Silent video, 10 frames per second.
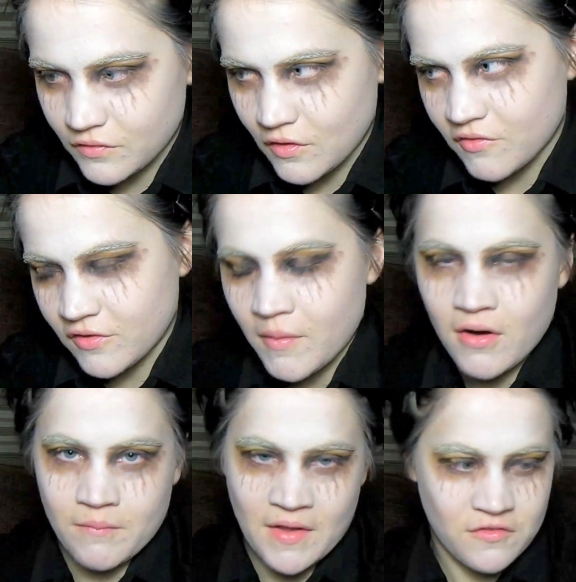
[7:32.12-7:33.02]
obviously
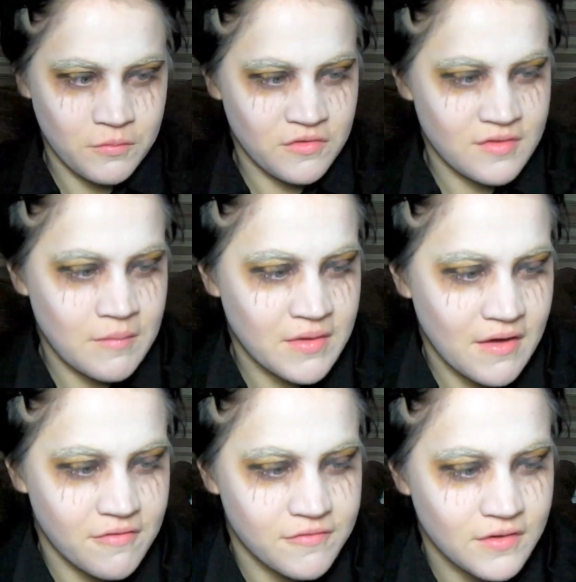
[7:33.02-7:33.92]
Marilyn Manson was named
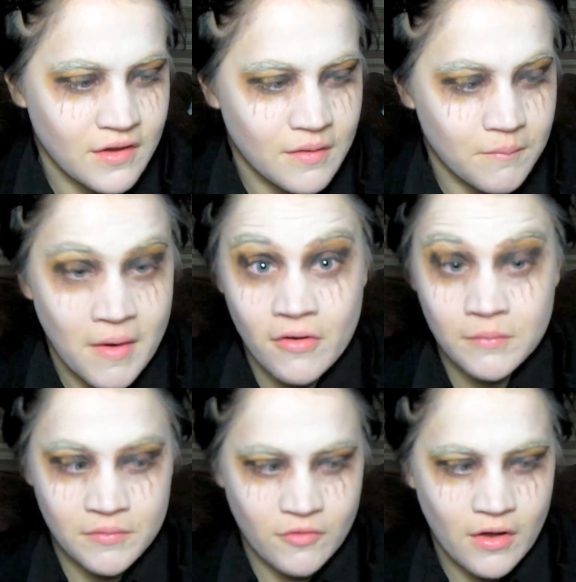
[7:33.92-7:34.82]
after
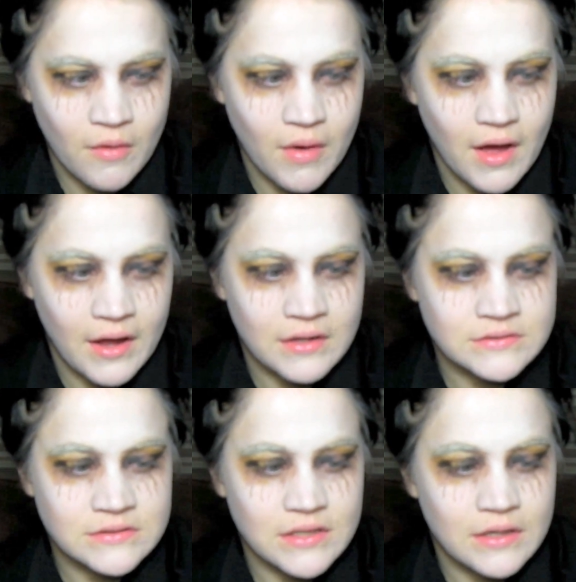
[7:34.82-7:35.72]
Marilyn Monroe
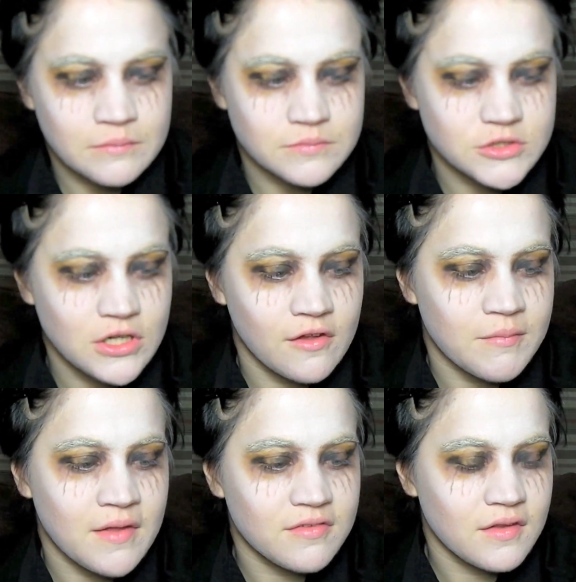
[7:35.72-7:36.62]
and Charles
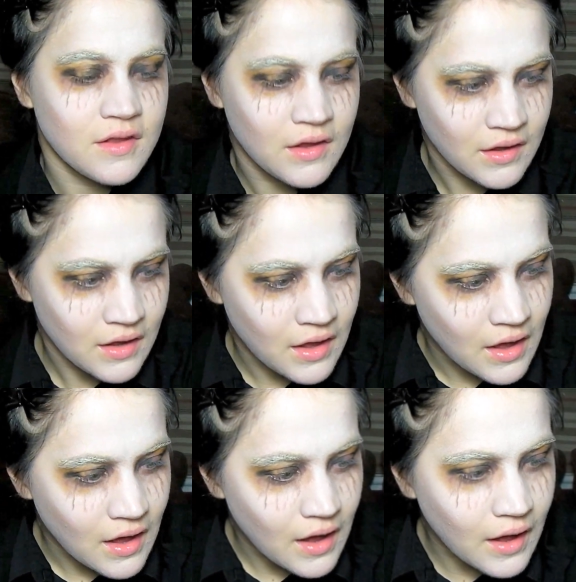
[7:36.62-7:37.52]
Manson,
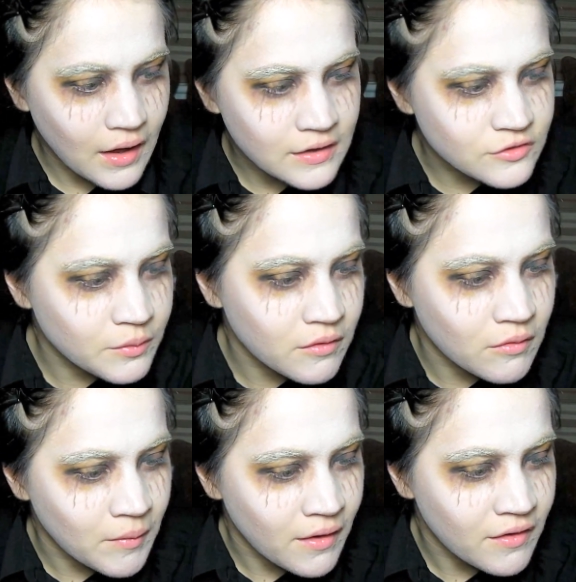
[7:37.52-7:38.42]
and Twiggy
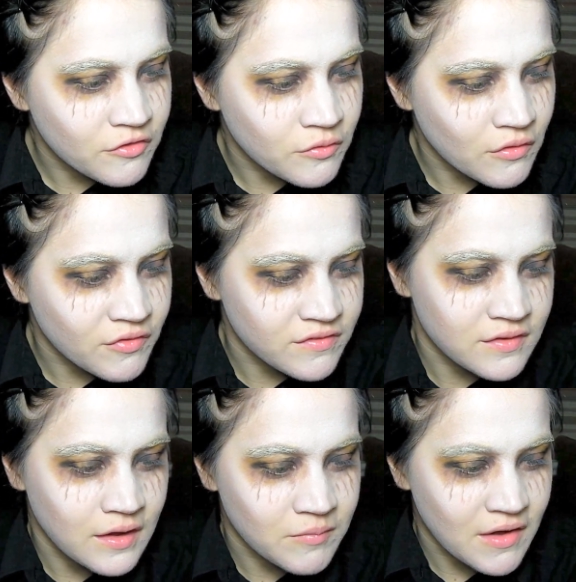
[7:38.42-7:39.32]
Ramirez was
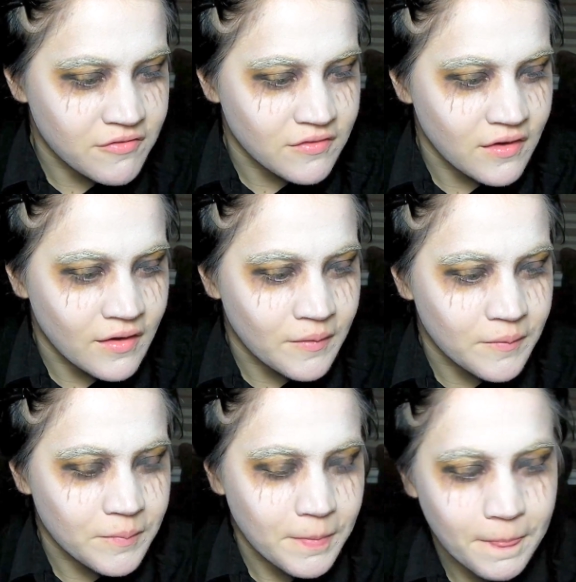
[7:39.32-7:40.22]
obviously named after
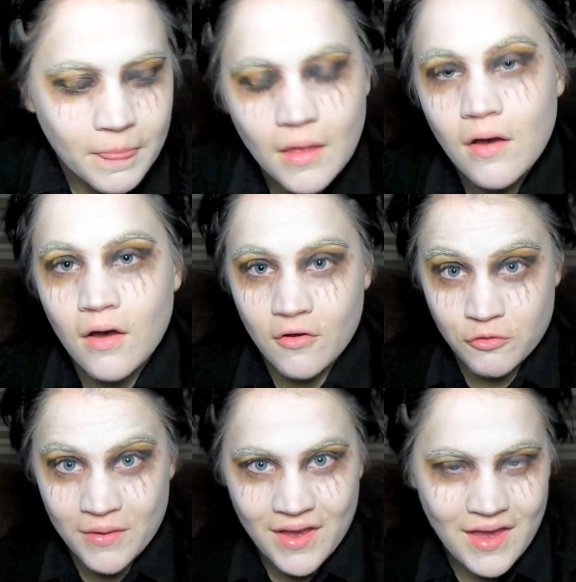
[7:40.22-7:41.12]
our
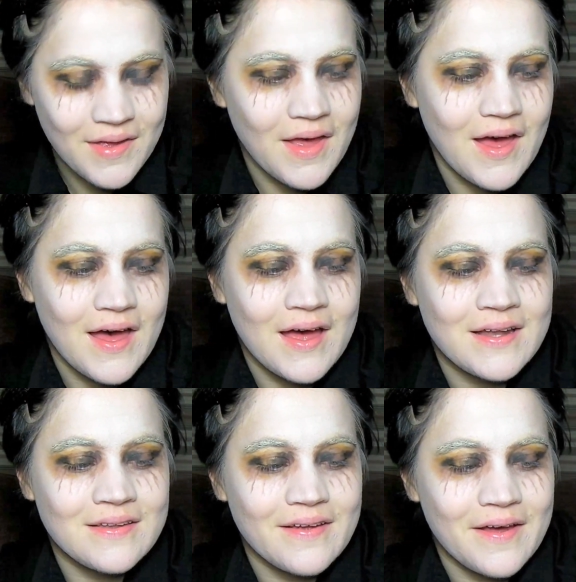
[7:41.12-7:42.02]
Twiggy
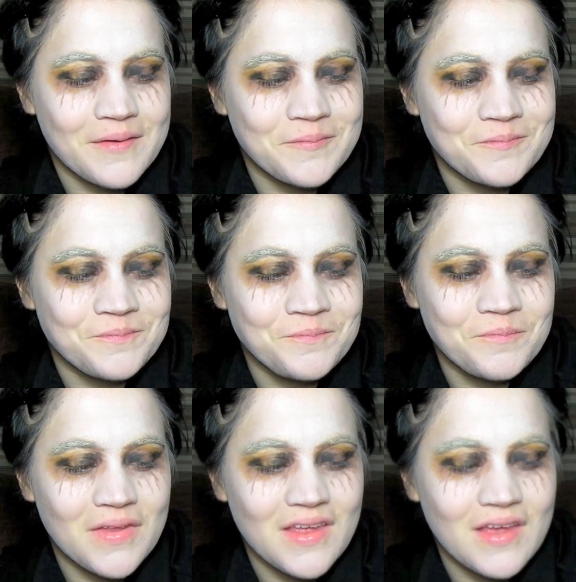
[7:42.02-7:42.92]
and
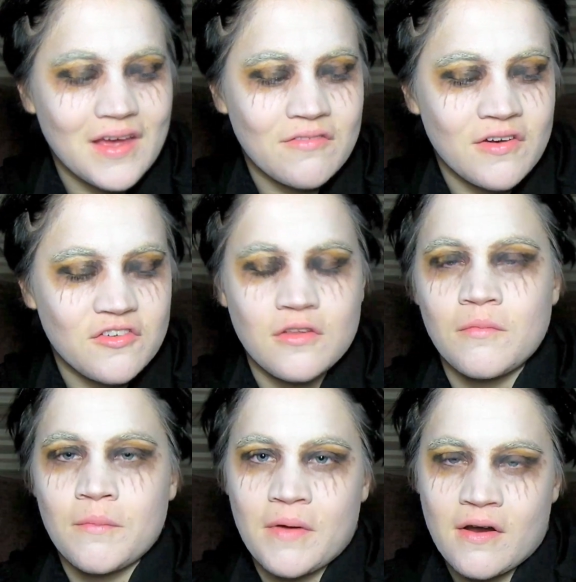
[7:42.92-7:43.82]

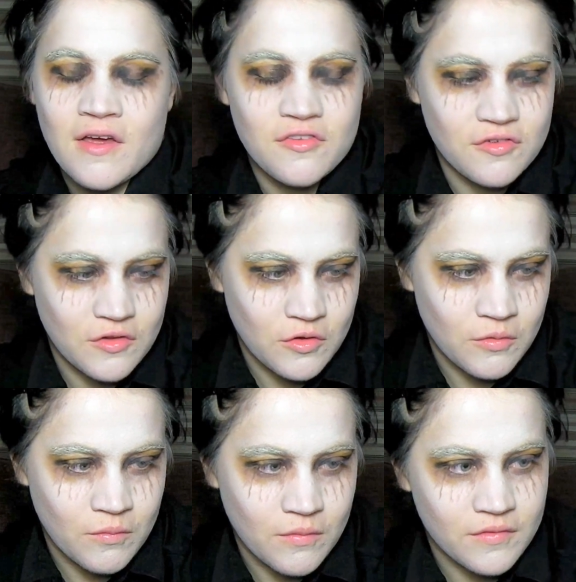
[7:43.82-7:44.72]
Richard Ramirez,
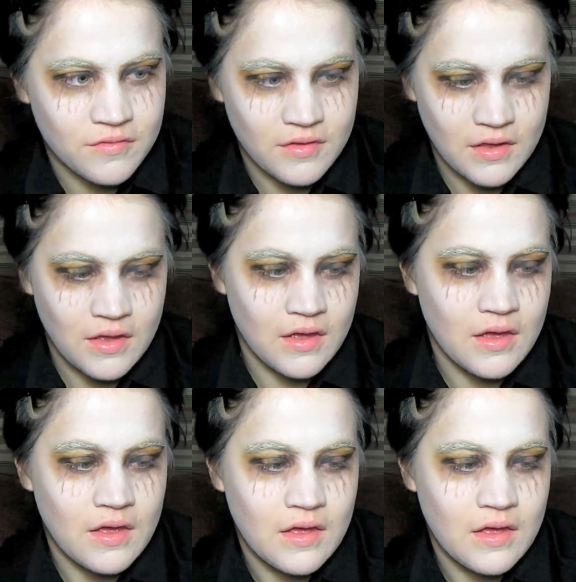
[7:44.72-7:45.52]
who was the